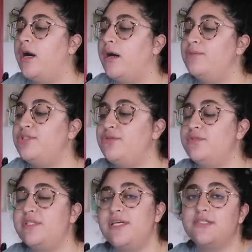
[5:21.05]
um,
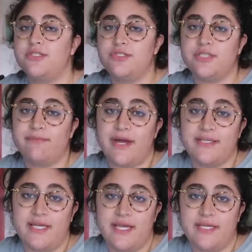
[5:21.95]
Tuesdays are usually my
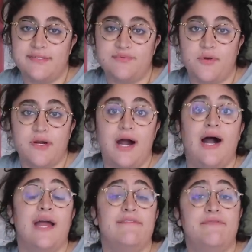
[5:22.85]
days where
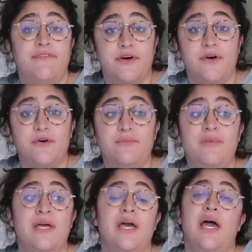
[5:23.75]
I
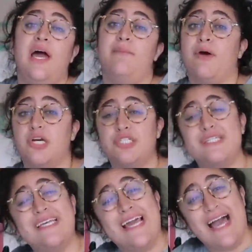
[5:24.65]
film and
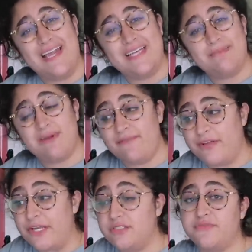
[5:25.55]
partially edit my
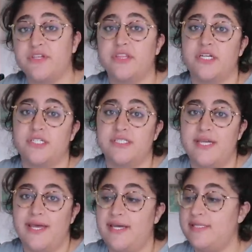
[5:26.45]
videos for
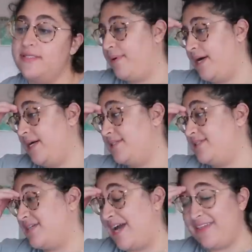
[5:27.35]
Thursdays, but
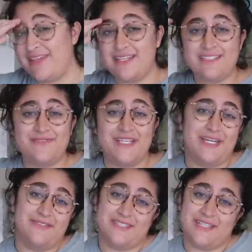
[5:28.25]
I think this
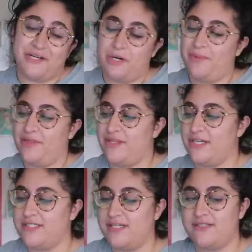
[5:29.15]
video is gonna go up on
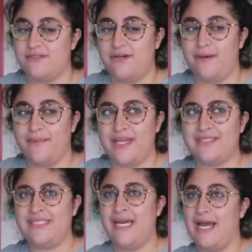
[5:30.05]
Thursday, so I'm
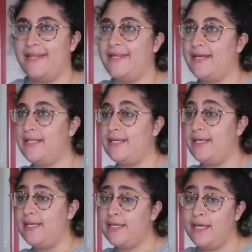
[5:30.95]
like
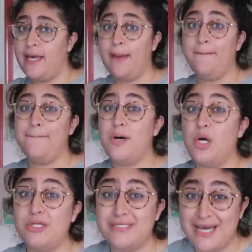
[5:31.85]
technically
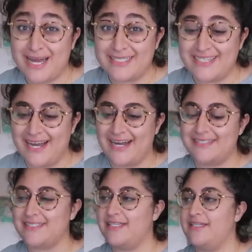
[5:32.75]

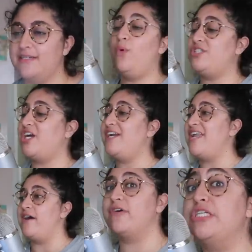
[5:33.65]
multitasking, which I which
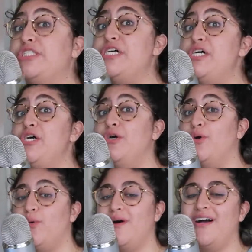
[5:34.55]
never
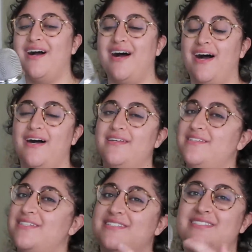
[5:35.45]
I do. do.